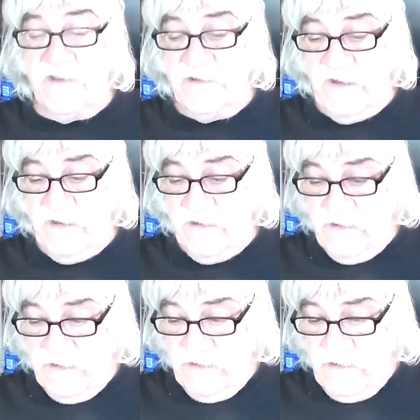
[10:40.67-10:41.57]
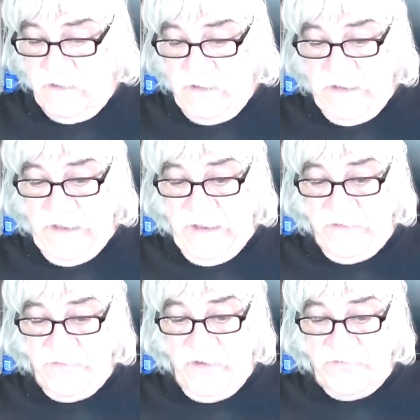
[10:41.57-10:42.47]
good. I
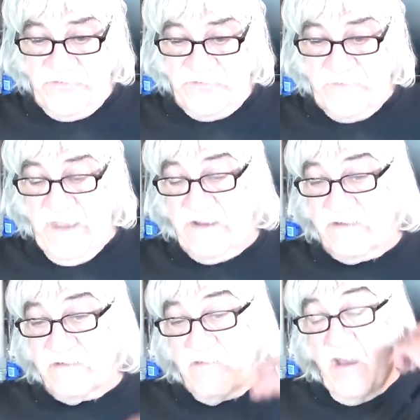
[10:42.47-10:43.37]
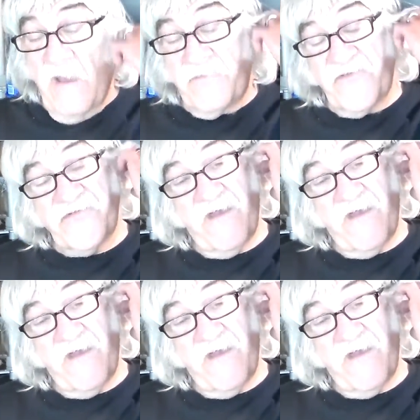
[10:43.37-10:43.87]
and uh, she's back up to